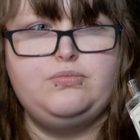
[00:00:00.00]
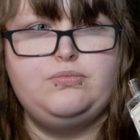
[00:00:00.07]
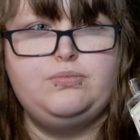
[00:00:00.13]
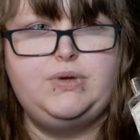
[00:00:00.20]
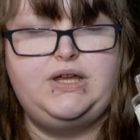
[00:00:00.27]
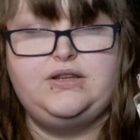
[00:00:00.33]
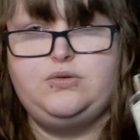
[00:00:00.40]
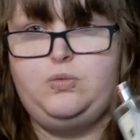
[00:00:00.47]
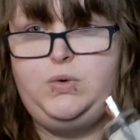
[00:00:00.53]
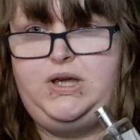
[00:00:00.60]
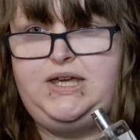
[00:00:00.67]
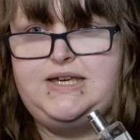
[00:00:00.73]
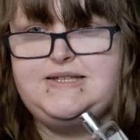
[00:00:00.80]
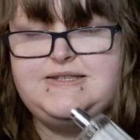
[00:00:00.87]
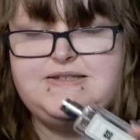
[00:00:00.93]
being the
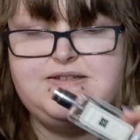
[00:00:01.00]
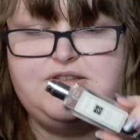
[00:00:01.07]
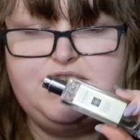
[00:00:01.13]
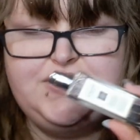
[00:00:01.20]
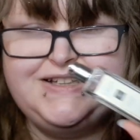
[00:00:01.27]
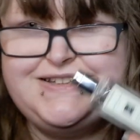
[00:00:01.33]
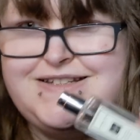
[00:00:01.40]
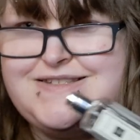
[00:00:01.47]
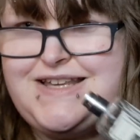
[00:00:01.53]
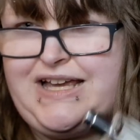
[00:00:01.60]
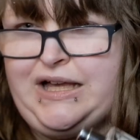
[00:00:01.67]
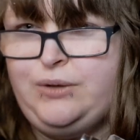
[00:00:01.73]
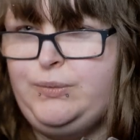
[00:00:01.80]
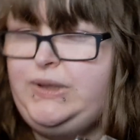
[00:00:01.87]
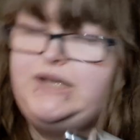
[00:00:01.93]
weakest. They're like the
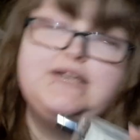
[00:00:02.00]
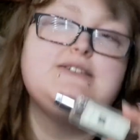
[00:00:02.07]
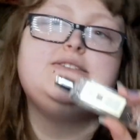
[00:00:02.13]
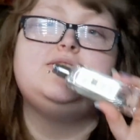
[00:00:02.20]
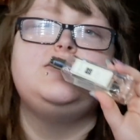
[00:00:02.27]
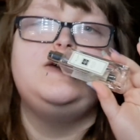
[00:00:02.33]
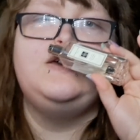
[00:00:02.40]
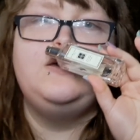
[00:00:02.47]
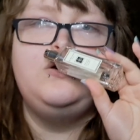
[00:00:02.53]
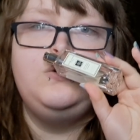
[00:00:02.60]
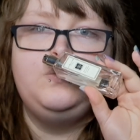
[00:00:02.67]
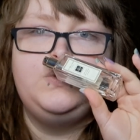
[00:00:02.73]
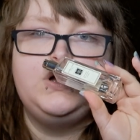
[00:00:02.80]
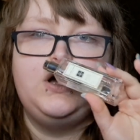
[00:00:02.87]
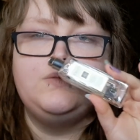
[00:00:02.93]
second weakest
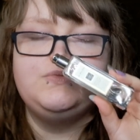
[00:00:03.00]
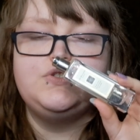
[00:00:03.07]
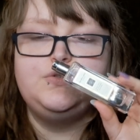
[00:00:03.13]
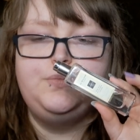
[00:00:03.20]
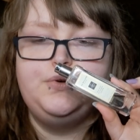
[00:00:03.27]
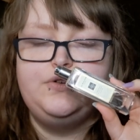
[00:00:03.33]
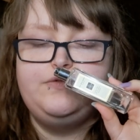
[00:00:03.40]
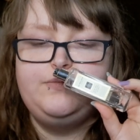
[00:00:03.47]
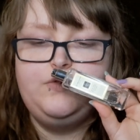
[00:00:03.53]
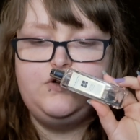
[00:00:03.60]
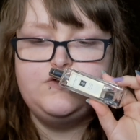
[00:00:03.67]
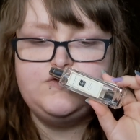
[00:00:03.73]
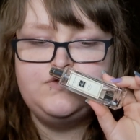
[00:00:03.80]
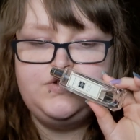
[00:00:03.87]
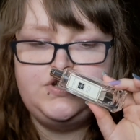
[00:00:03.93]
when it comes to perfume
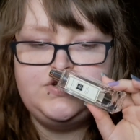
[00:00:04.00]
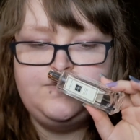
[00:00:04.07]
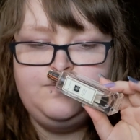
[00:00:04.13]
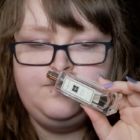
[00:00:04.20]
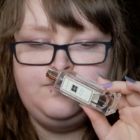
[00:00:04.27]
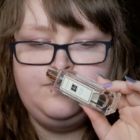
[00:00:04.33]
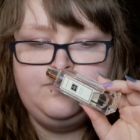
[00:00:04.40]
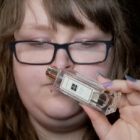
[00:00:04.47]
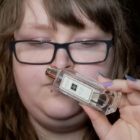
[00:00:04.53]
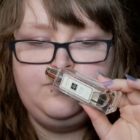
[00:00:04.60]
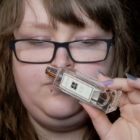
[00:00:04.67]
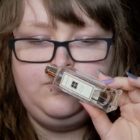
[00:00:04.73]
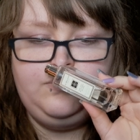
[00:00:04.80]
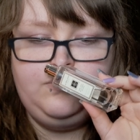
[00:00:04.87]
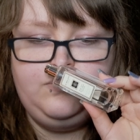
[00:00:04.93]
concentration.
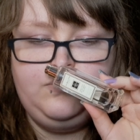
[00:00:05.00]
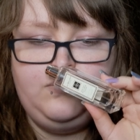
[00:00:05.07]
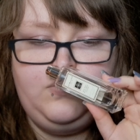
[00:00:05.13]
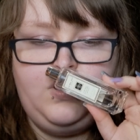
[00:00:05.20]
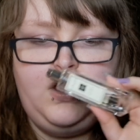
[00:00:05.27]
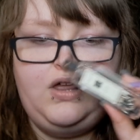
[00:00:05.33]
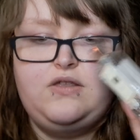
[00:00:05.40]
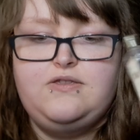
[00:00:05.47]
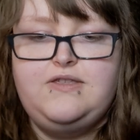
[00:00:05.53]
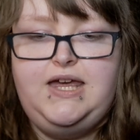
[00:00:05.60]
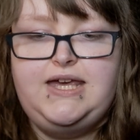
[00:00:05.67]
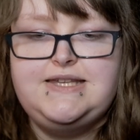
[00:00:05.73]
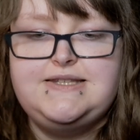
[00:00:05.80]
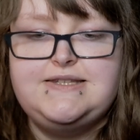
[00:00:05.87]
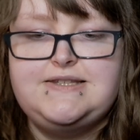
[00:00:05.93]

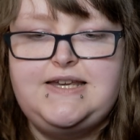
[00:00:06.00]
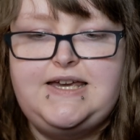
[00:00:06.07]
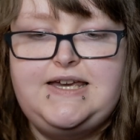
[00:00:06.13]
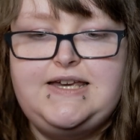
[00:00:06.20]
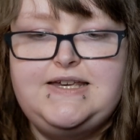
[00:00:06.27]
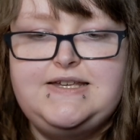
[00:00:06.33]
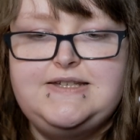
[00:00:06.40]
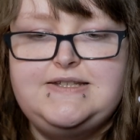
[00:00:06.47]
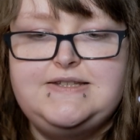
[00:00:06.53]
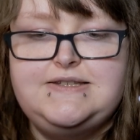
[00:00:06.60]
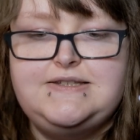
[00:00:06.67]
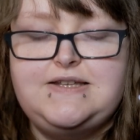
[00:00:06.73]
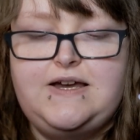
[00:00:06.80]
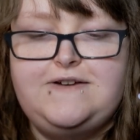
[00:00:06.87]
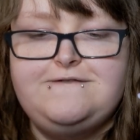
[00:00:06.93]
This
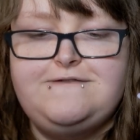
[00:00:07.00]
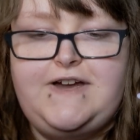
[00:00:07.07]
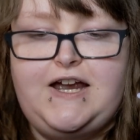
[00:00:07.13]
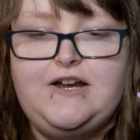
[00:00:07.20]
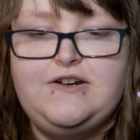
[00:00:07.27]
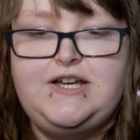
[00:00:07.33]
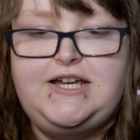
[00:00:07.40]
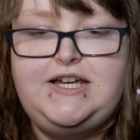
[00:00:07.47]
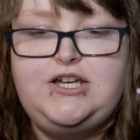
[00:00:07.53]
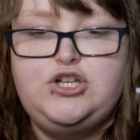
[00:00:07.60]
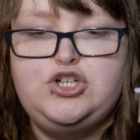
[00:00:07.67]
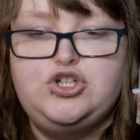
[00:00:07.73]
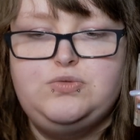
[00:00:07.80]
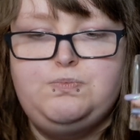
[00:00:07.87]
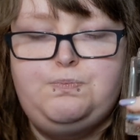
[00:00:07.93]
is a very
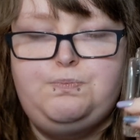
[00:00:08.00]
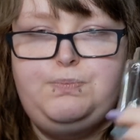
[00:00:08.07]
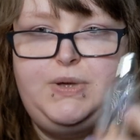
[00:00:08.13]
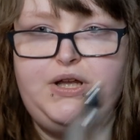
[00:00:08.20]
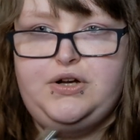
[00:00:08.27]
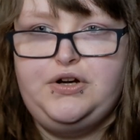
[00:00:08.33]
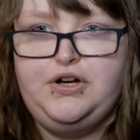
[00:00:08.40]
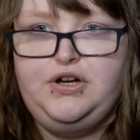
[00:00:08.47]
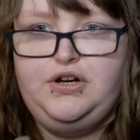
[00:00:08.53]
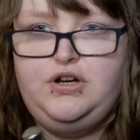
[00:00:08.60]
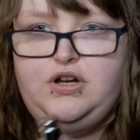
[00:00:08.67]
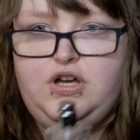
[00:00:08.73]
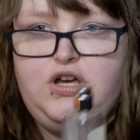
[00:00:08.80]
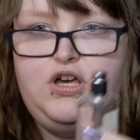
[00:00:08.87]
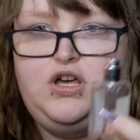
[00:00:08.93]
bitter,
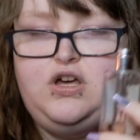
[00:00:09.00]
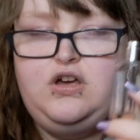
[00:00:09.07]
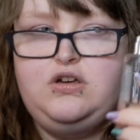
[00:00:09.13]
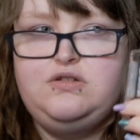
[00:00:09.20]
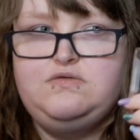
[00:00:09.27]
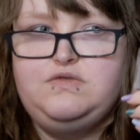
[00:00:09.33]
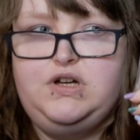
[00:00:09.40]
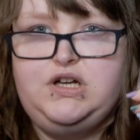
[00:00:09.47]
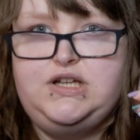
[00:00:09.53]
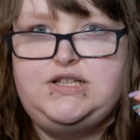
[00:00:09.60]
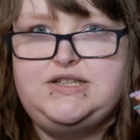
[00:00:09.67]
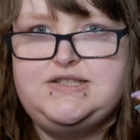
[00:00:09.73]
very